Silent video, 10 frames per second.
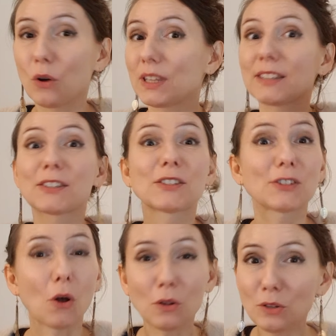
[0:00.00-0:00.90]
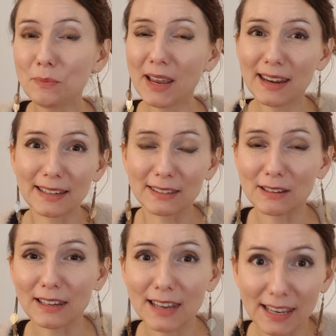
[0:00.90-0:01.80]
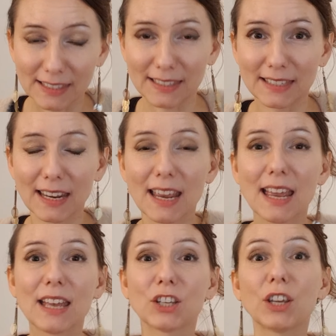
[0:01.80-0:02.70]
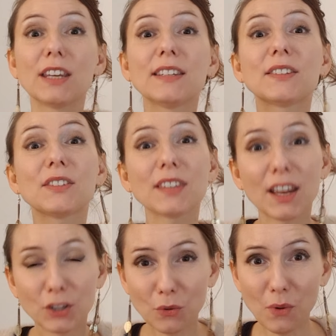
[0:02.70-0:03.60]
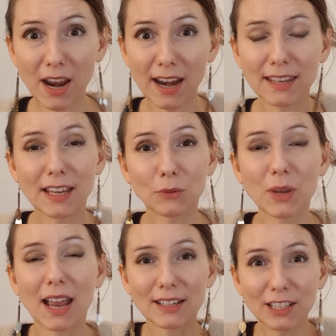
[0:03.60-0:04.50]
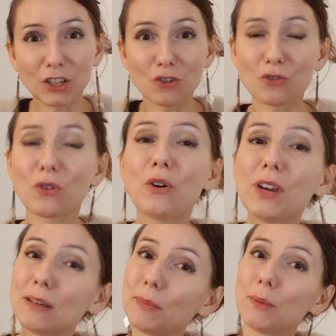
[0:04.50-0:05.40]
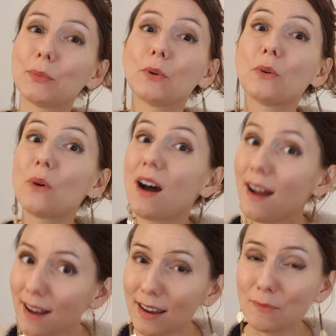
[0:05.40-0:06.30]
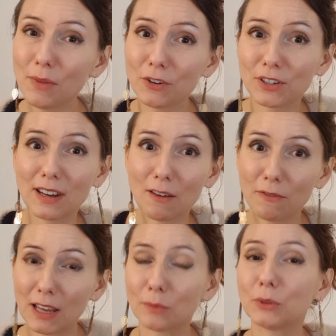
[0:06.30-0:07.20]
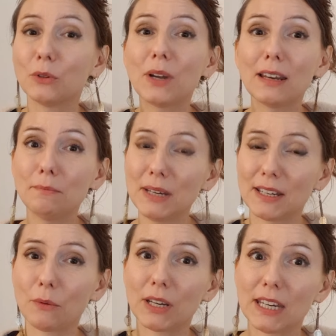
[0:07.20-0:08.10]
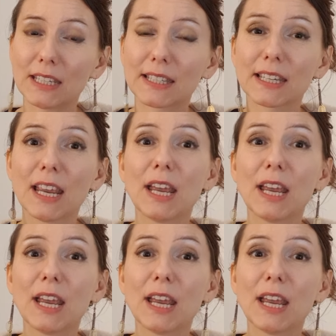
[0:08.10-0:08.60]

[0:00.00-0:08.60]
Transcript: or that soulmate list in such a way that we actually draw in people who are emotionally available, who can meet our needs.